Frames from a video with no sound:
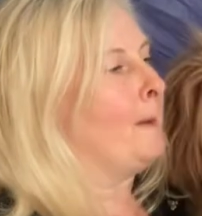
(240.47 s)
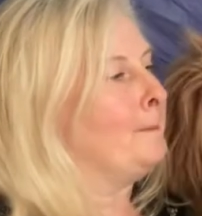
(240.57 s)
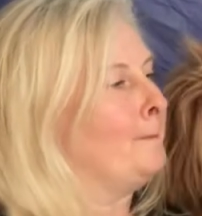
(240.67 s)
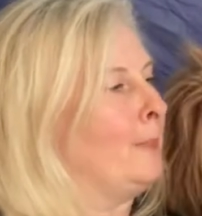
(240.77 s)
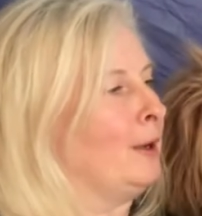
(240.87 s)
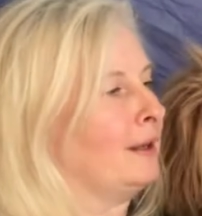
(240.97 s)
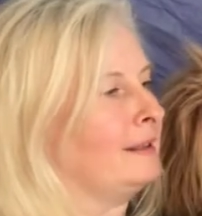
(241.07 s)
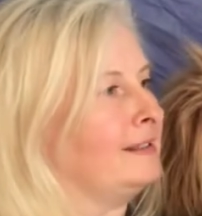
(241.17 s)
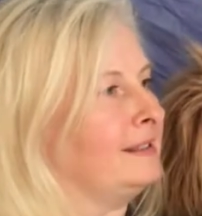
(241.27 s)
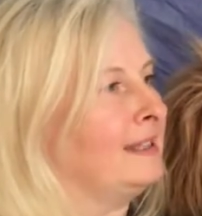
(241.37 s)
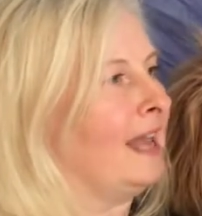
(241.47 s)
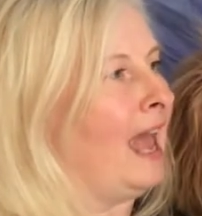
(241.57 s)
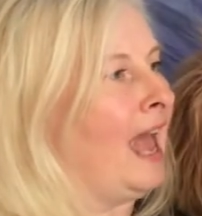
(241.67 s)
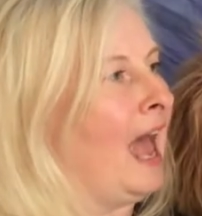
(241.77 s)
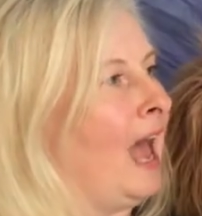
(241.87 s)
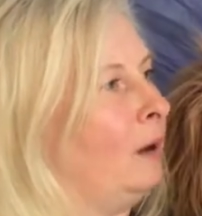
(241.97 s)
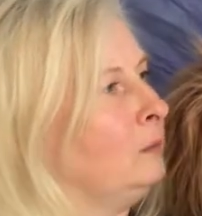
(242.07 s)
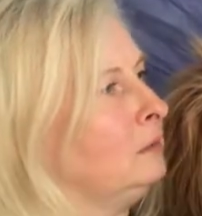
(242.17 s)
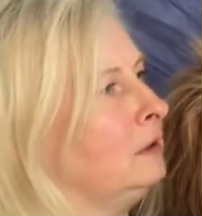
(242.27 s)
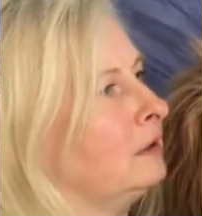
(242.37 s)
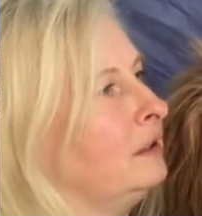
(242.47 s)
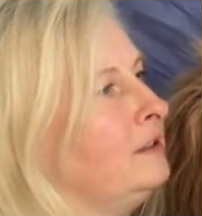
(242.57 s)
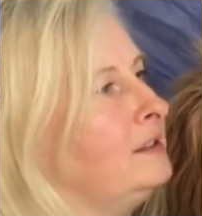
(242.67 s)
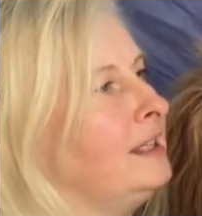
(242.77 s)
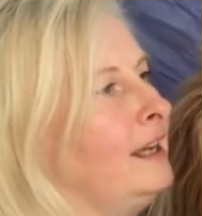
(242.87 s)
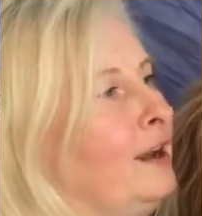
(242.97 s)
books. Oh look, can you see her